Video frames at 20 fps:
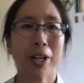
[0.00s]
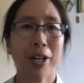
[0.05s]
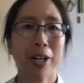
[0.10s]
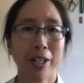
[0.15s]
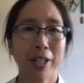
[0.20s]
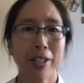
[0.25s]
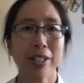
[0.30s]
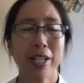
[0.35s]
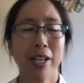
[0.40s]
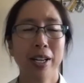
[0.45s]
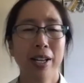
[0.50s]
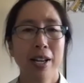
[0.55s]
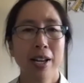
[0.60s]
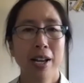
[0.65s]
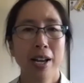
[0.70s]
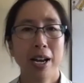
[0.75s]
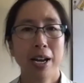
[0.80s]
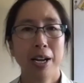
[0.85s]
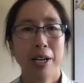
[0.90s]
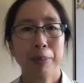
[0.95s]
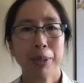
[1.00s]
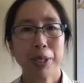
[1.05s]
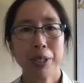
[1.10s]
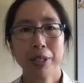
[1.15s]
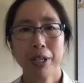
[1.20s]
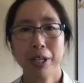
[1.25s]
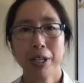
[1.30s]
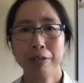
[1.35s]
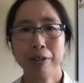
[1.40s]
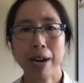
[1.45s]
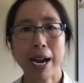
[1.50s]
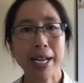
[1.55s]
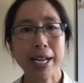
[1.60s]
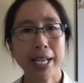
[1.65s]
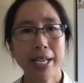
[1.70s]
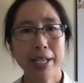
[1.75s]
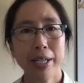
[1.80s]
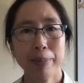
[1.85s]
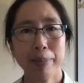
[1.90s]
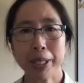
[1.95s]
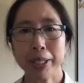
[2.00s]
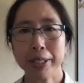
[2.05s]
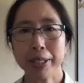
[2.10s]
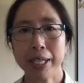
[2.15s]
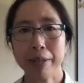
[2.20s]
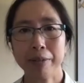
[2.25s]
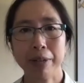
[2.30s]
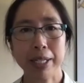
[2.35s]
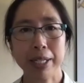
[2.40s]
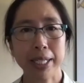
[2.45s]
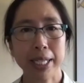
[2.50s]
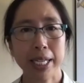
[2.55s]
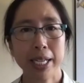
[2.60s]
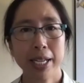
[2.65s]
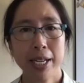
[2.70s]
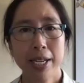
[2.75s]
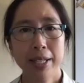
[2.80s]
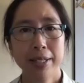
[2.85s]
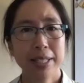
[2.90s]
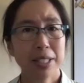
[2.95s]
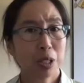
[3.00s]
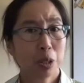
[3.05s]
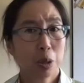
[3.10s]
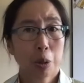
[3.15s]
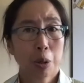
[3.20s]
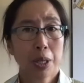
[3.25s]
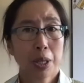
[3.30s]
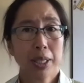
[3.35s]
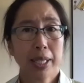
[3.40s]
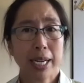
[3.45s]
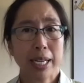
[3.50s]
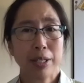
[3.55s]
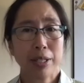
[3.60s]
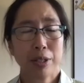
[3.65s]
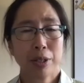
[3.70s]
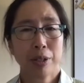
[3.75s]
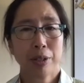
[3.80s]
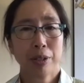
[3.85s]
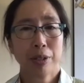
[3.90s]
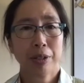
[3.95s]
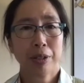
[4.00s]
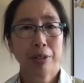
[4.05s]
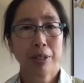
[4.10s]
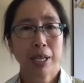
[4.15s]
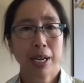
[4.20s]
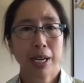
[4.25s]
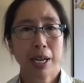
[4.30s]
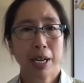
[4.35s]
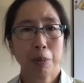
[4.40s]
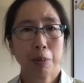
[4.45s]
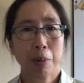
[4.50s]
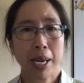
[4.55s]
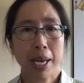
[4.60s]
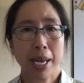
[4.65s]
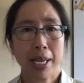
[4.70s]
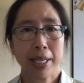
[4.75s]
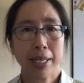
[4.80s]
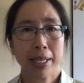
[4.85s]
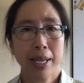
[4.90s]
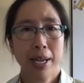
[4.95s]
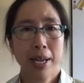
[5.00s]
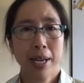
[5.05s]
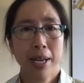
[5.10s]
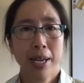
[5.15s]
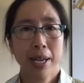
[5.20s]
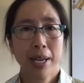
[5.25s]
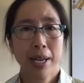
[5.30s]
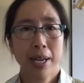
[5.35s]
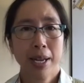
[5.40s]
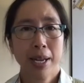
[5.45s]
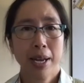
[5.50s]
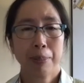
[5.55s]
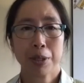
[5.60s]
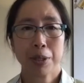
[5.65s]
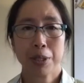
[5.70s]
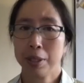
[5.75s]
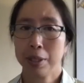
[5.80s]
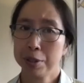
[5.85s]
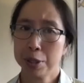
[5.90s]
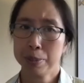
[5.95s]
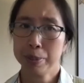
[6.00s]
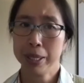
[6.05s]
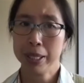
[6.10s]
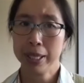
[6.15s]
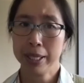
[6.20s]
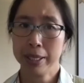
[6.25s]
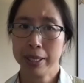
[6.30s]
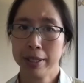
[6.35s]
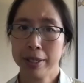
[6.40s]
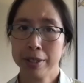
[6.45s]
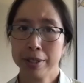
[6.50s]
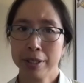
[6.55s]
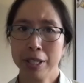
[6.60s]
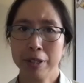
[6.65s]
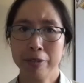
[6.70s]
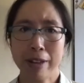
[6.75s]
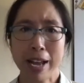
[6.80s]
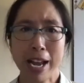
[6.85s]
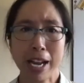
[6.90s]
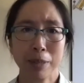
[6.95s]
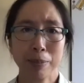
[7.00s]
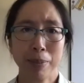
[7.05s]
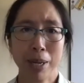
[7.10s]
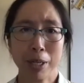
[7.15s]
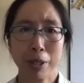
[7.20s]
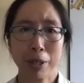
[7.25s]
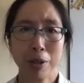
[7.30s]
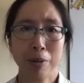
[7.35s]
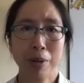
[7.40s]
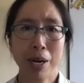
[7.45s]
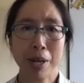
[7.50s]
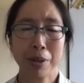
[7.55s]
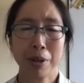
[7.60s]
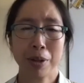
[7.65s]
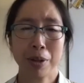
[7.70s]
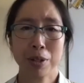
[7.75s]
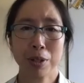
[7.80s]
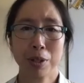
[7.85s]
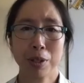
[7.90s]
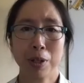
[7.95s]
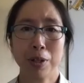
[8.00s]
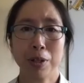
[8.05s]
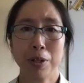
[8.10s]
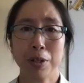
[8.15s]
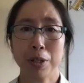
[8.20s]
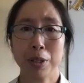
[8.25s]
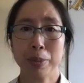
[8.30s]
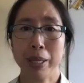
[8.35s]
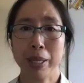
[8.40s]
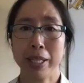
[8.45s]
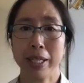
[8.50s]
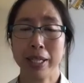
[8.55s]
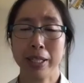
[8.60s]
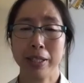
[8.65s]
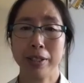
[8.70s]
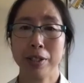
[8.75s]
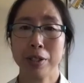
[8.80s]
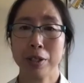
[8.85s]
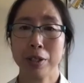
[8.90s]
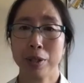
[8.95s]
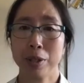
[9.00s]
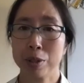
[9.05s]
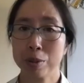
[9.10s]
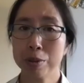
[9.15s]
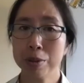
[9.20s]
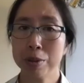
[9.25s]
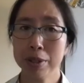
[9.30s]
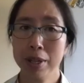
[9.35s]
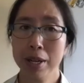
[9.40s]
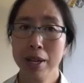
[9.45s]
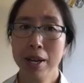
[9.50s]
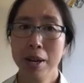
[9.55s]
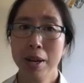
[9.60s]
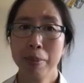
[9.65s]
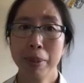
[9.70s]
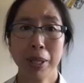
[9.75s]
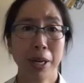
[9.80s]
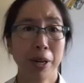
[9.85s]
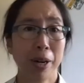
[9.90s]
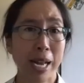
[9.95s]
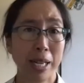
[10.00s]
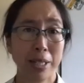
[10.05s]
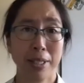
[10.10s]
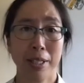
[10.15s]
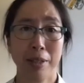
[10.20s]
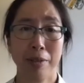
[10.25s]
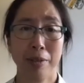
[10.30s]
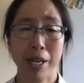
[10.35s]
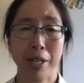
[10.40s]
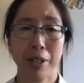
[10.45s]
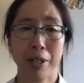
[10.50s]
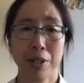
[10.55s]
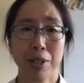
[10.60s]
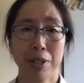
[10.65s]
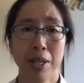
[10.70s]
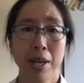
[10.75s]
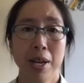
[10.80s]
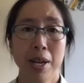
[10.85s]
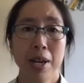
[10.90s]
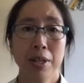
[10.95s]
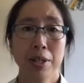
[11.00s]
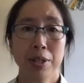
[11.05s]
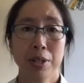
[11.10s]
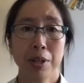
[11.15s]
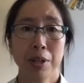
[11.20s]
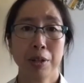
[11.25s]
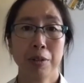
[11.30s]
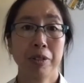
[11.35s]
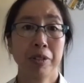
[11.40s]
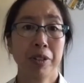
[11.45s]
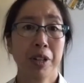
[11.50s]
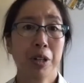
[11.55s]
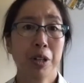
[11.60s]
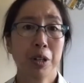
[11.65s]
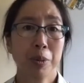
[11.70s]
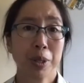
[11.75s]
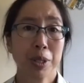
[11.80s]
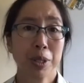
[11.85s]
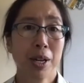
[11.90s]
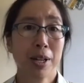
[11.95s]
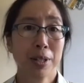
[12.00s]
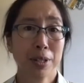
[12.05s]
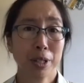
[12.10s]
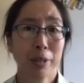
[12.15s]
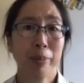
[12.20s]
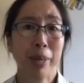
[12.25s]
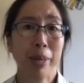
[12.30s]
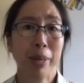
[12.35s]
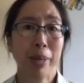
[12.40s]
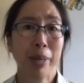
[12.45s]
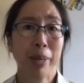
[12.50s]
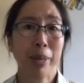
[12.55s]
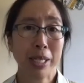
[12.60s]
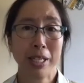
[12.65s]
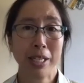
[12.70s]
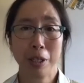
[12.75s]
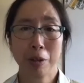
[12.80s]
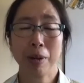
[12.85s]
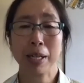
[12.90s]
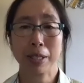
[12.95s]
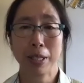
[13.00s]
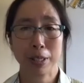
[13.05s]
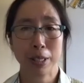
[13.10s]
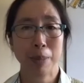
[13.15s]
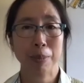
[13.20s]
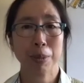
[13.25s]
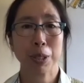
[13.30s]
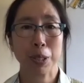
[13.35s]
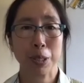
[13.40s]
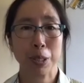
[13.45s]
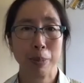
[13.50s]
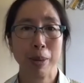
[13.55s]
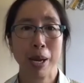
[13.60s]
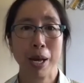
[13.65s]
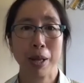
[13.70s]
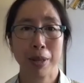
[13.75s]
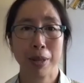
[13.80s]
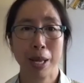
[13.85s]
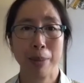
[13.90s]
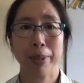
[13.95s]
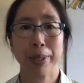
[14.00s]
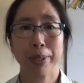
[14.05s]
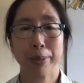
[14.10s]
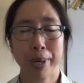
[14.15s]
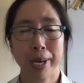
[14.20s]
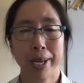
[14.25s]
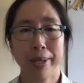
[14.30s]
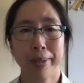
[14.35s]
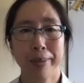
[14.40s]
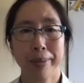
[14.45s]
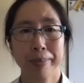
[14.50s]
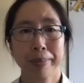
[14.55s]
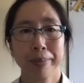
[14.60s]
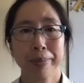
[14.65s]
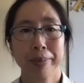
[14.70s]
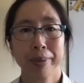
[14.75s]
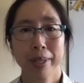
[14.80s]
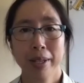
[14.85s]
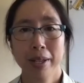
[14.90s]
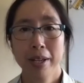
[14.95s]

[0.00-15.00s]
It did hurt. But you know, writing ability really doesn't correlate to when a person learns to speak English. In fact, my co-authors learned to speak English in school, but they're excellent writers. So the reviewer was also making incorrect assumptions about them as well.